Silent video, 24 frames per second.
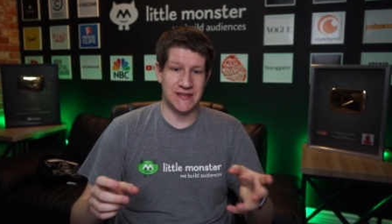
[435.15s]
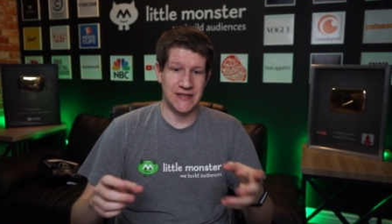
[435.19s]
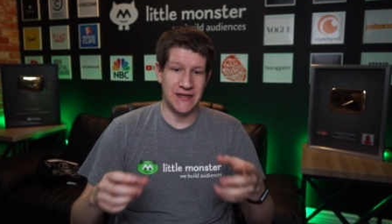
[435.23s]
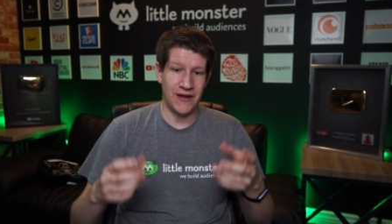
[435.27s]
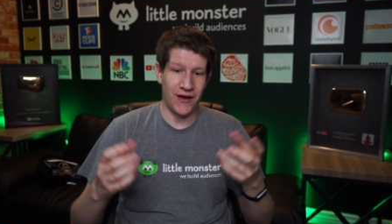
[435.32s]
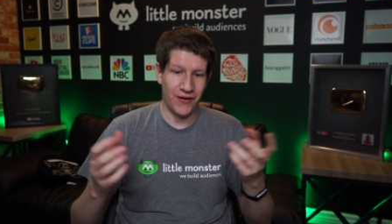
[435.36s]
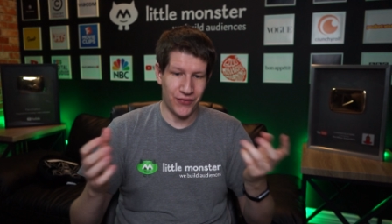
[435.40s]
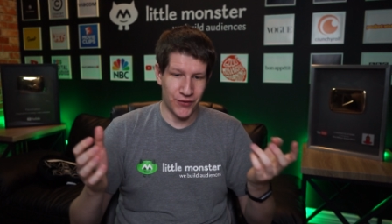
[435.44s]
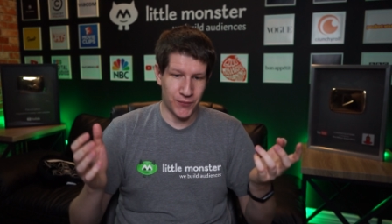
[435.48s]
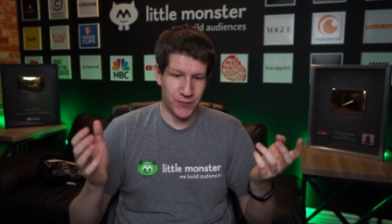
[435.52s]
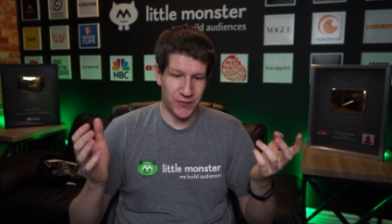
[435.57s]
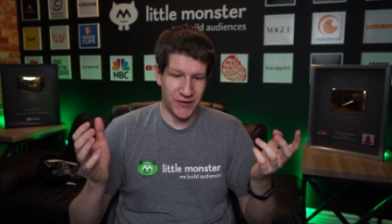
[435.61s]
The
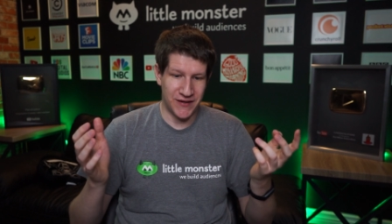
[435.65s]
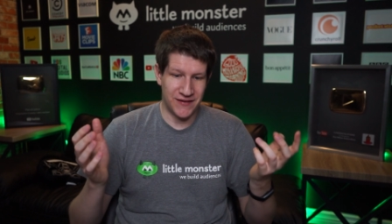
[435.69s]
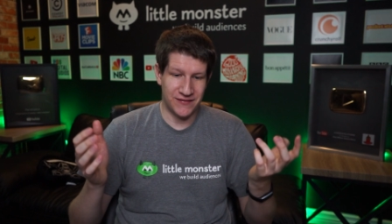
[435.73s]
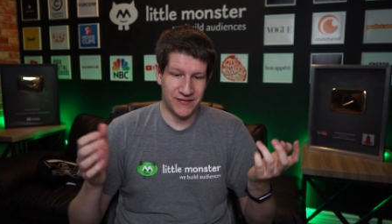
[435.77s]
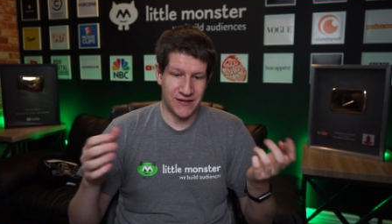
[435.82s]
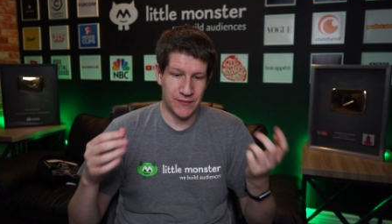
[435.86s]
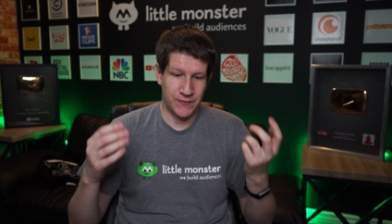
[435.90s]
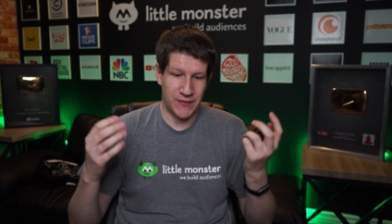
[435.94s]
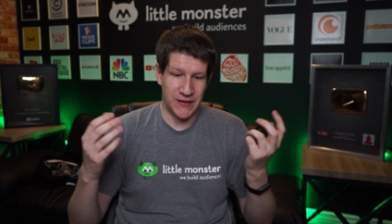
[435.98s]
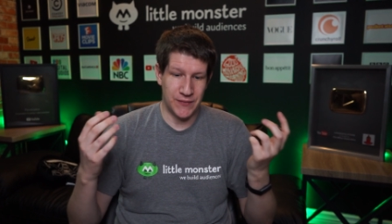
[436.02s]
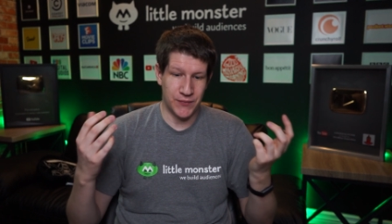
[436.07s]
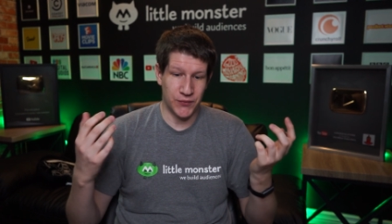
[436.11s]
other place
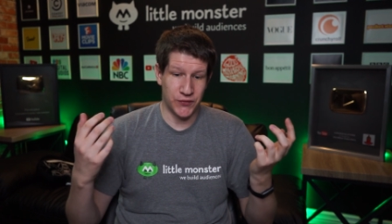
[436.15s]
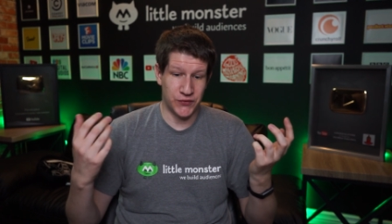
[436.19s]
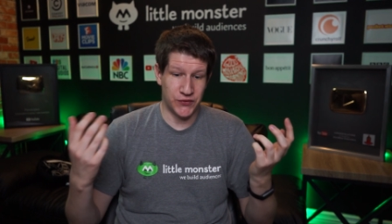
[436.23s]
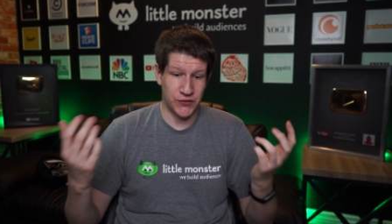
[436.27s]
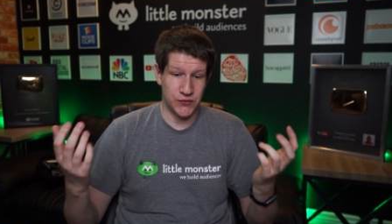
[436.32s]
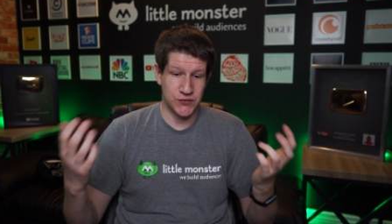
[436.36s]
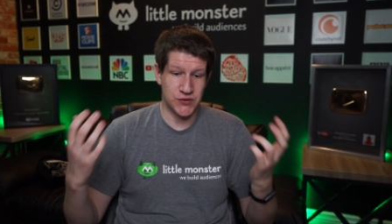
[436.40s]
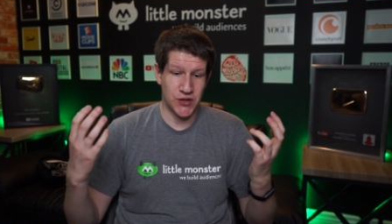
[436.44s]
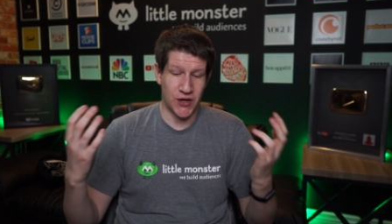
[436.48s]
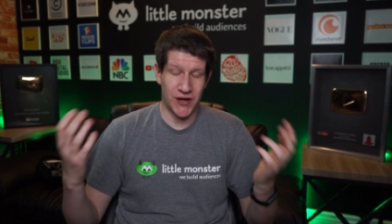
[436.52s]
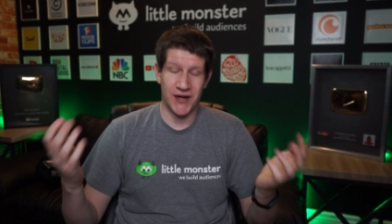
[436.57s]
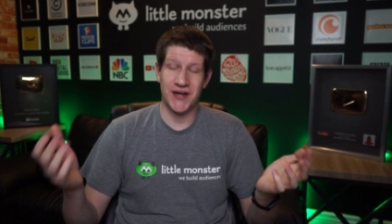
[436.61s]
that people
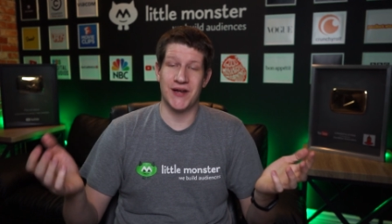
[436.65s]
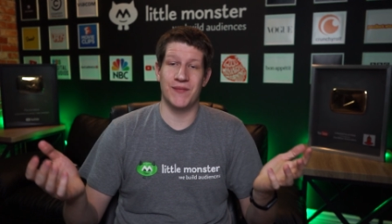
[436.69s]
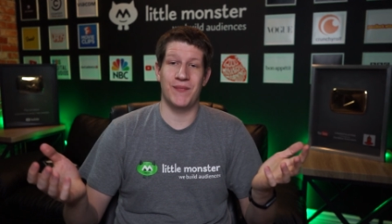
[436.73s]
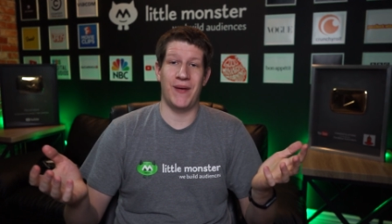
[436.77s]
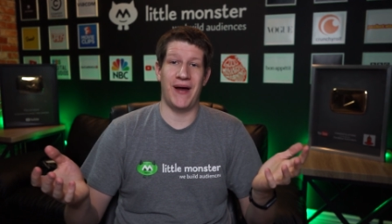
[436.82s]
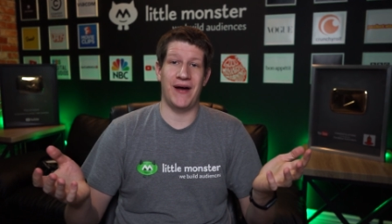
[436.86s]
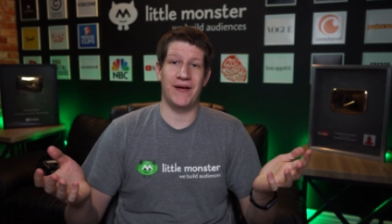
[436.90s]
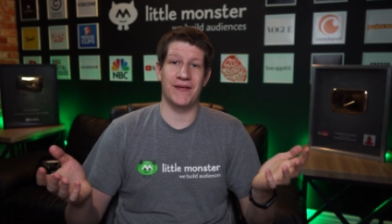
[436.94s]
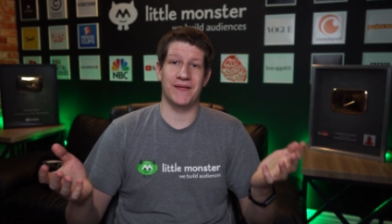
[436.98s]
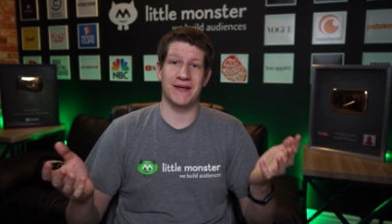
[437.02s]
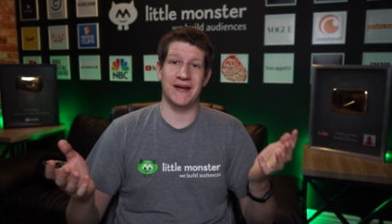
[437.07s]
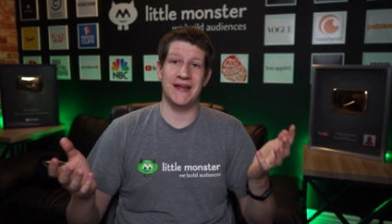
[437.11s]
do talk
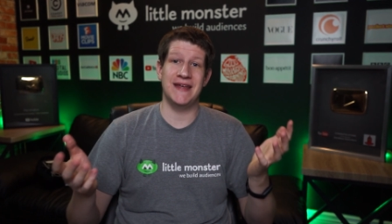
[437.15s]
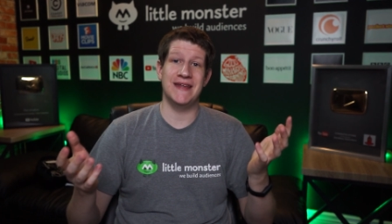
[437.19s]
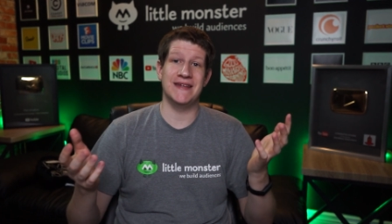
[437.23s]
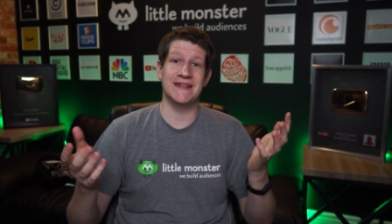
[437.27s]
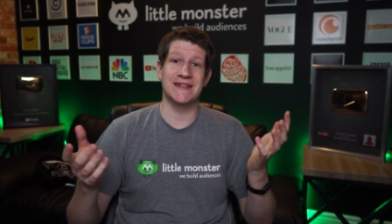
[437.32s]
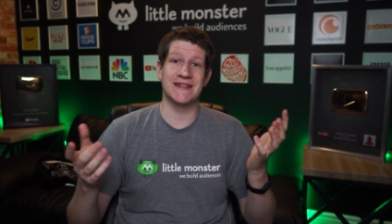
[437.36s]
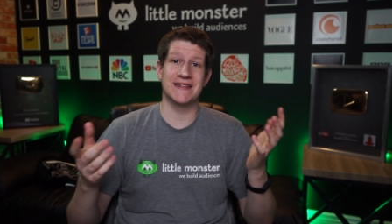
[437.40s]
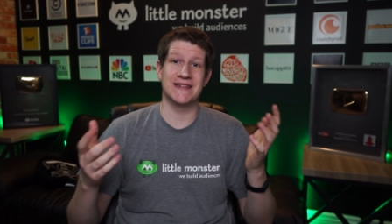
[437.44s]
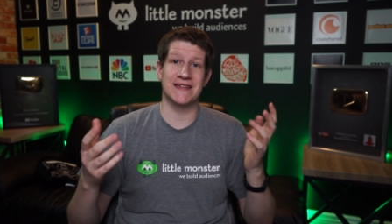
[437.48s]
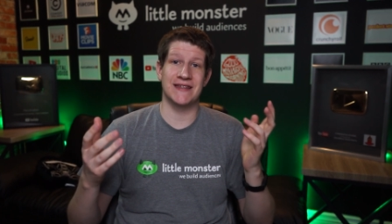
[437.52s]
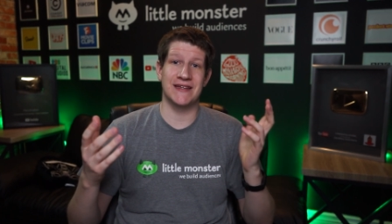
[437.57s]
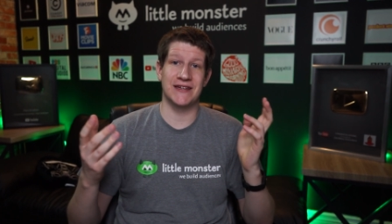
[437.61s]
about
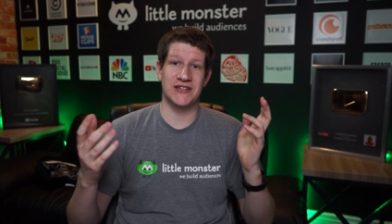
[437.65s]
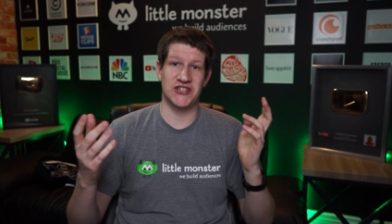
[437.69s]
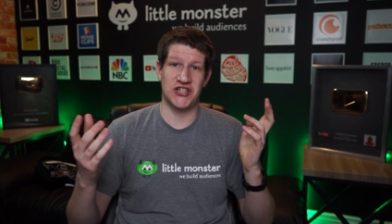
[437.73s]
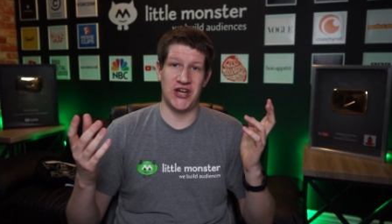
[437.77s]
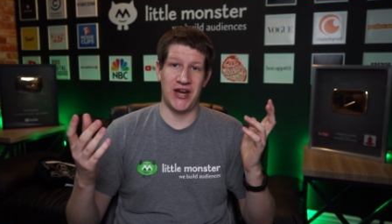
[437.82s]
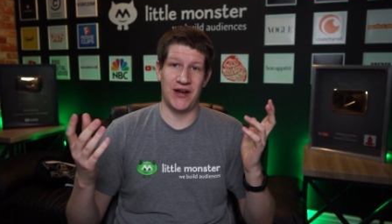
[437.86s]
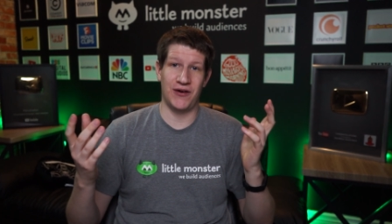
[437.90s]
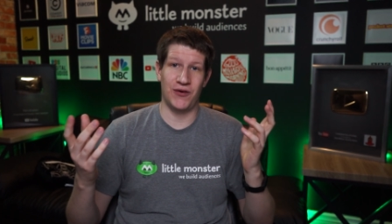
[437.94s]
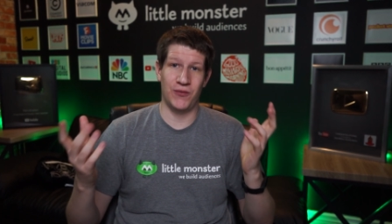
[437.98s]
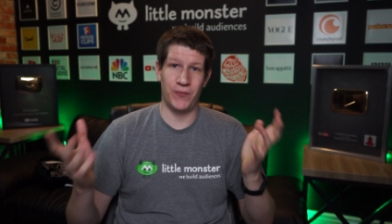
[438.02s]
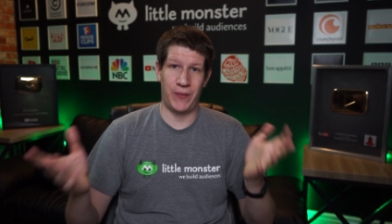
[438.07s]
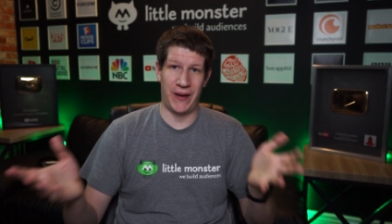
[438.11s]
is the
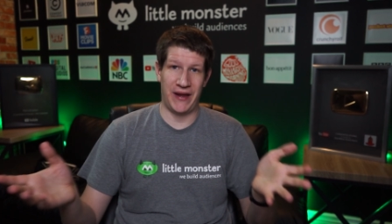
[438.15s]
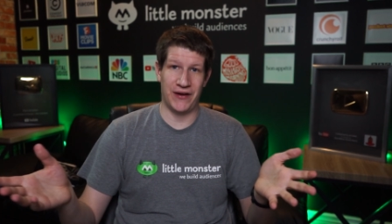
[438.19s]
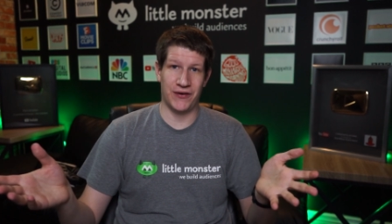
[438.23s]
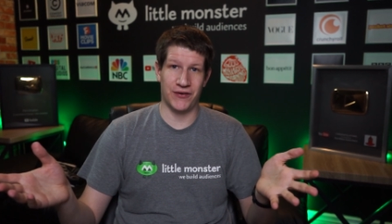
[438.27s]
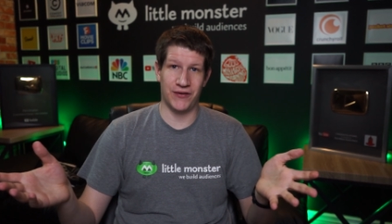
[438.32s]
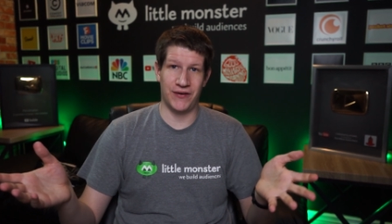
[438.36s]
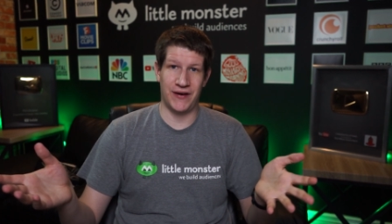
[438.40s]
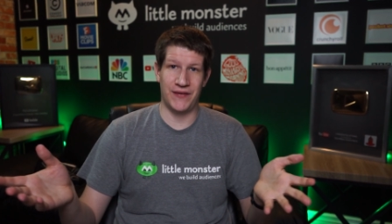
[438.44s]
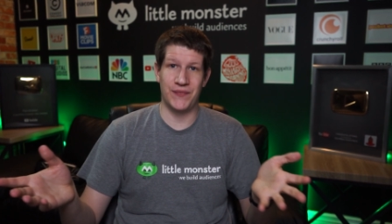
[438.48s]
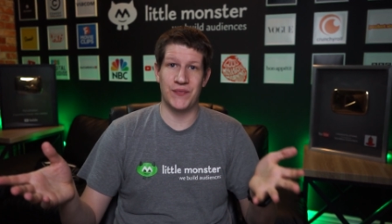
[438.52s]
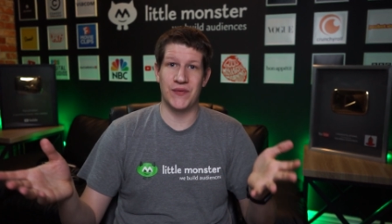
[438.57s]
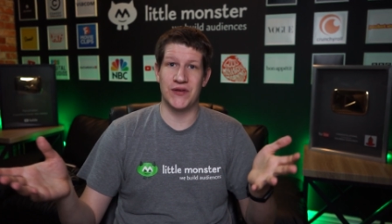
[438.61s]
channel
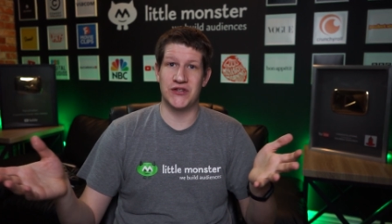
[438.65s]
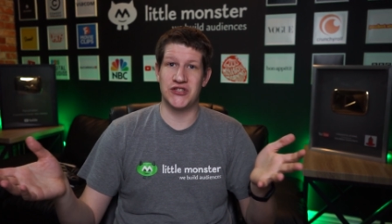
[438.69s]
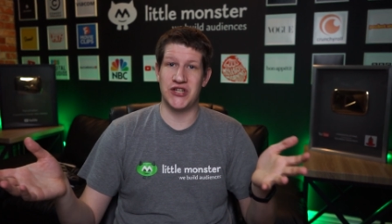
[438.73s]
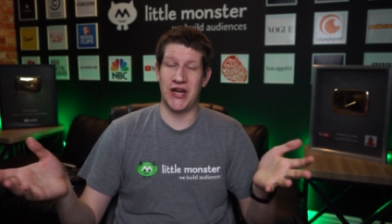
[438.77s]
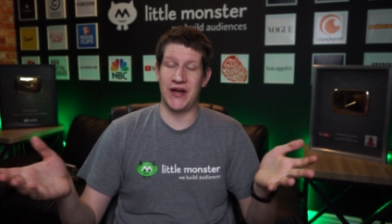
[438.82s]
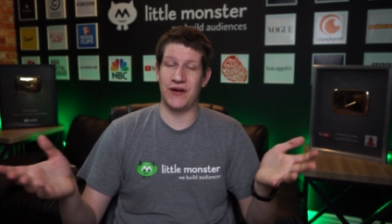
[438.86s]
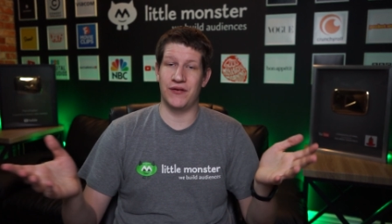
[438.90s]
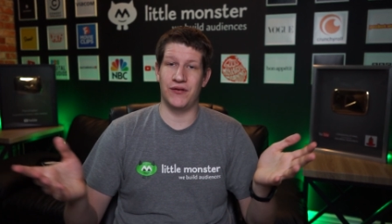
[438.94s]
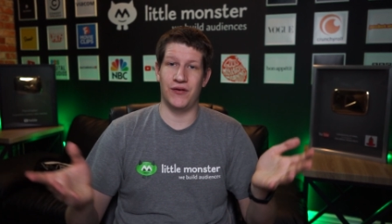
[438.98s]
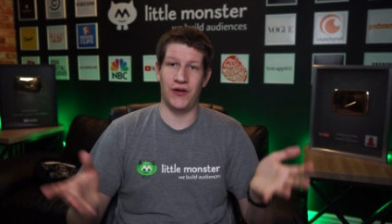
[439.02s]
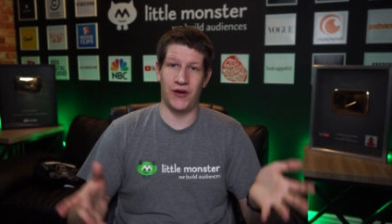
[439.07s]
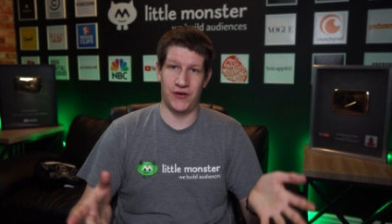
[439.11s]
banner and the
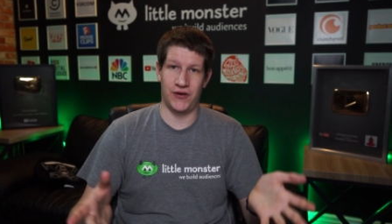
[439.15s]
channel